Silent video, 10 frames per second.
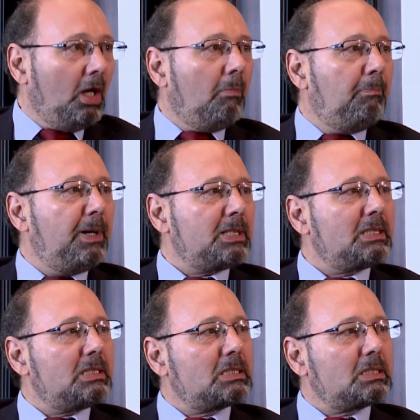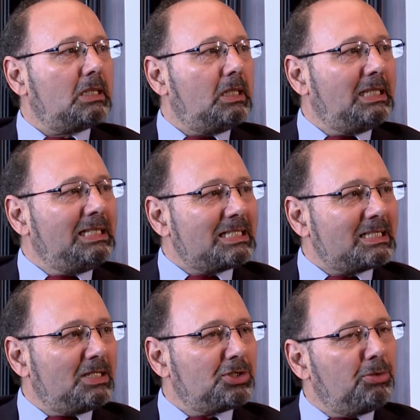but it's, uh, in a
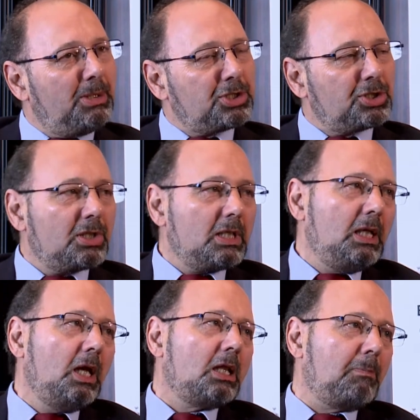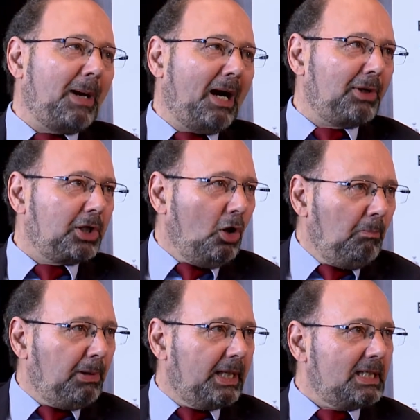sense, you mentioned the, the power
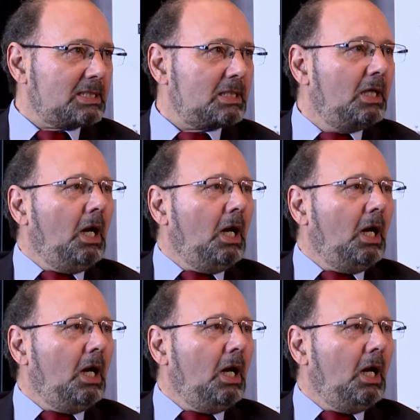complex,